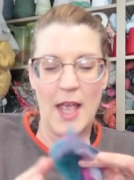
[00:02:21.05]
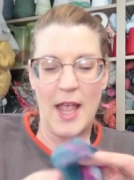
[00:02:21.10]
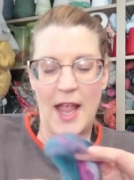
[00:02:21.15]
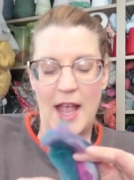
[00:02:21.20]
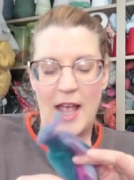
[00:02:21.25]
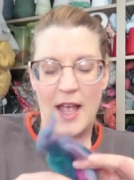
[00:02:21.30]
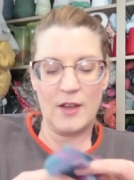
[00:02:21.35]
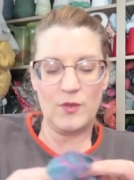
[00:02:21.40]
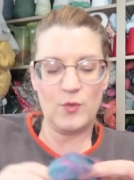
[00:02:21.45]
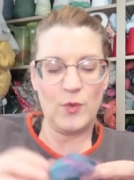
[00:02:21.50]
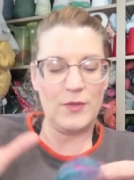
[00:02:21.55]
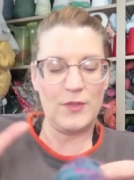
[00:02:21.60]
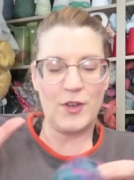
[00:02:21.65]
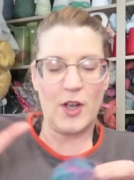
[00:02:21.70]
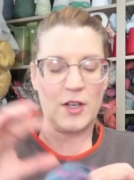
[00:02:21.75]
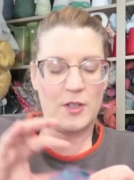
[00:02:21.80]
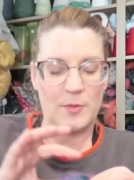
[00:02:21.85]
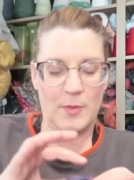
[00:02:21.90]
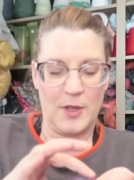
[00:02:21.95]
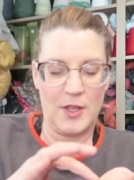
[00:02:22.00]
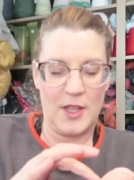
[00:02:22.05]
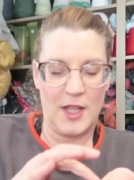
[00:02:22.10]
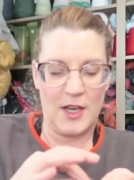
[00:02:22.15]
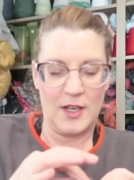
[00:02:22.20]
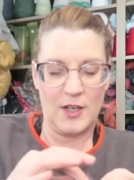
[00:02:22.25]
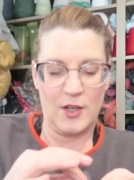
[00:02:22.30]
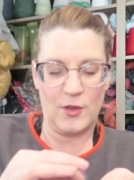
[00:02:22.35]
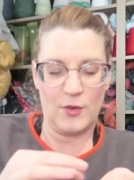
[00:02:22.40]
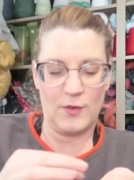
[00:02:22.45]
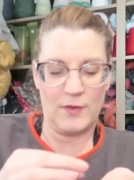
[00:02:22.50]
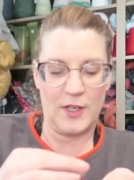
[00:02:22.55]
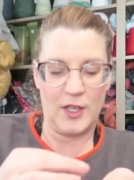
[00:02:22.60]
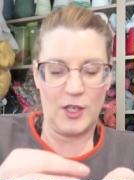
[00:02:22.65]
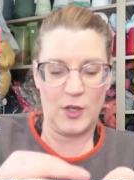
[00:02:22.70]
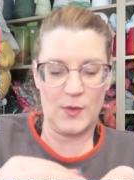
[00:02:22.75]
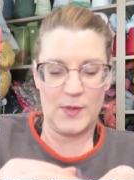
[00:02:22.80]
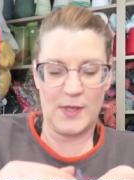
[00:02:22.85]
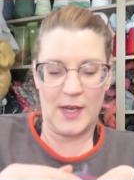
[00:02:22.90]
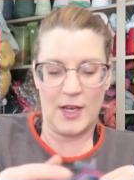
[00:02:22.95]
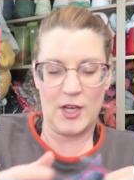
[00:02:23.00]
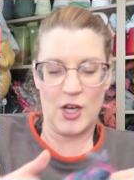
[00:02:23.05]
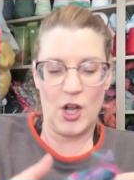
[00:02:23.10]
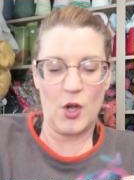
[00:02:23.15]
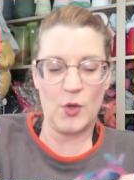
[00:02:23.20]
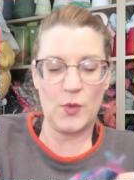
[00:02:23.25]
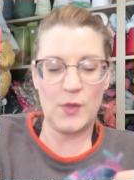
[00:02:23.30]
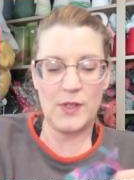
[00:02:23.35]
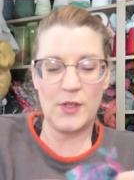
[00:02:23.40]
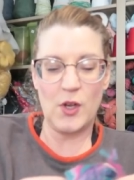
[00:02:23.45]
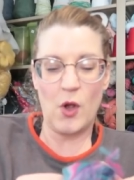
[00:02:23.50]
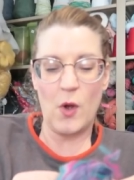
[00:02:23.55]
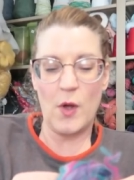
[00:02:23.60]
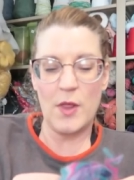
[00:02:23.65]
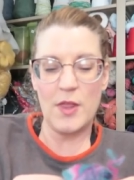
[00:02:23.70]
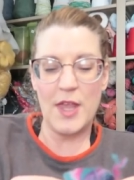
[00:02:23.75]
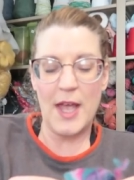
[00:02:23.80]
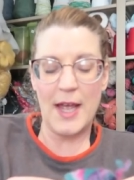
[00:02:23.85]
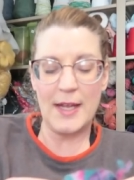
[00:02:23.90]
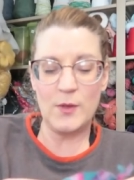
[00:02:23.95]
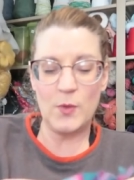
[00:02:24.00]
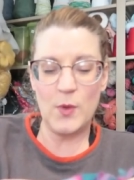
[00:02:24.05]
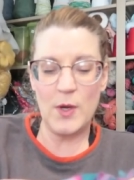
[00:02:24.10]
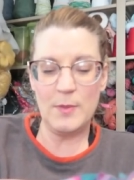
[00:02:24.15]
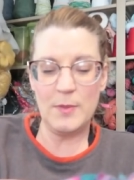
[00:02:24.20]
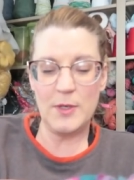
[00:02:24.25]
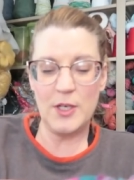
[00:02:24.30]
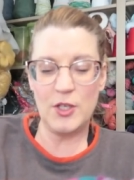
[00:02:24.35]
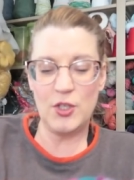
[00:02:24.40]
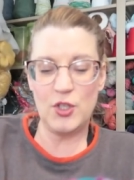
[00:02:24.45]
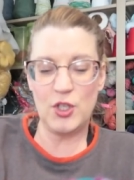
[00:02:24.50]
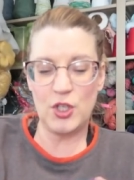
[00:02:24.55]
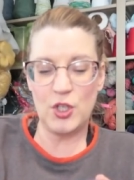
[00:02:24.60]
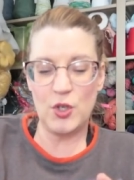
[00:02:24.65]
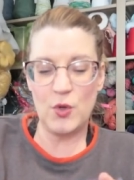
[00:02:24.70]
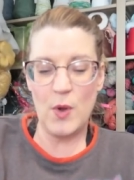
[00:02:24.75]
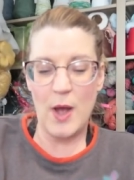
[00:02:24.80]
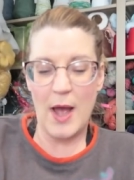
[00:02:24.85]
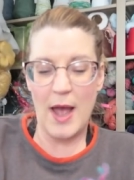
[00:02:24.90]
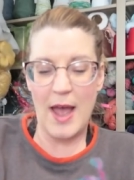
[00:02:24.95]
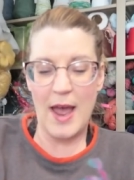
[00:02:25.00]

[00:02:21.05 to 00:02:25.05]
And we've talked about that in other videos, I know. So that's what I'm gonna do.